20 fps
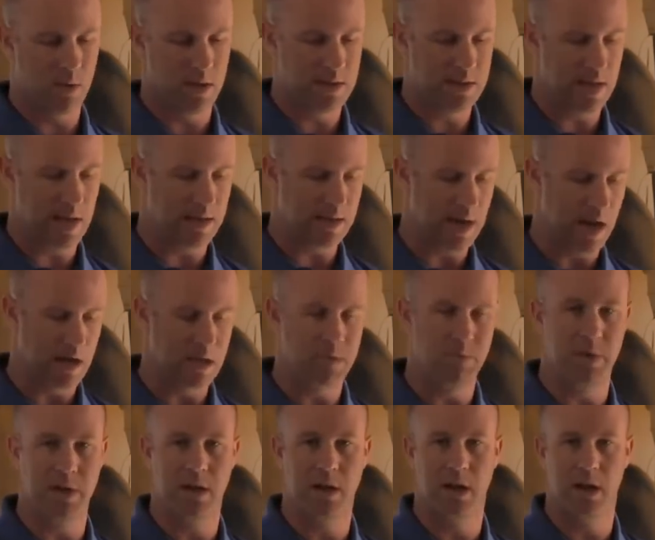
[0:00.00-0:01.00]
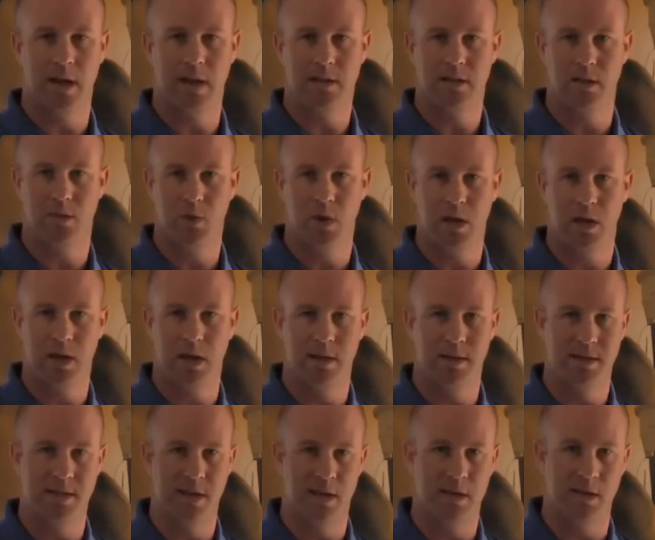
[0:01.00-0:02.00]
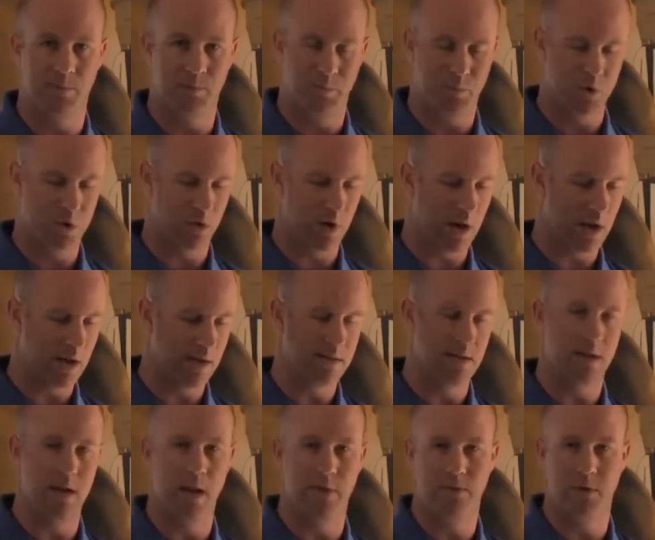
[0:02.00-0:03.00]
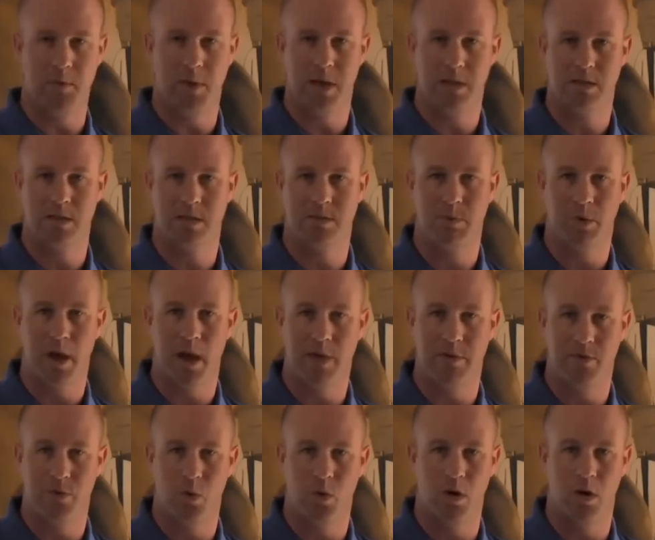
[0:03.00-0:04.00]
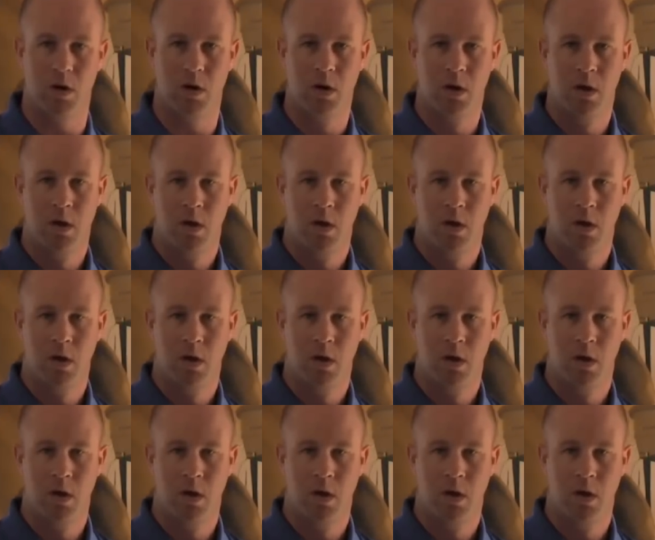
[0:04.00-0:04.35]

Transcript: Once that data has been collected, we can either send it directly to the FMX display for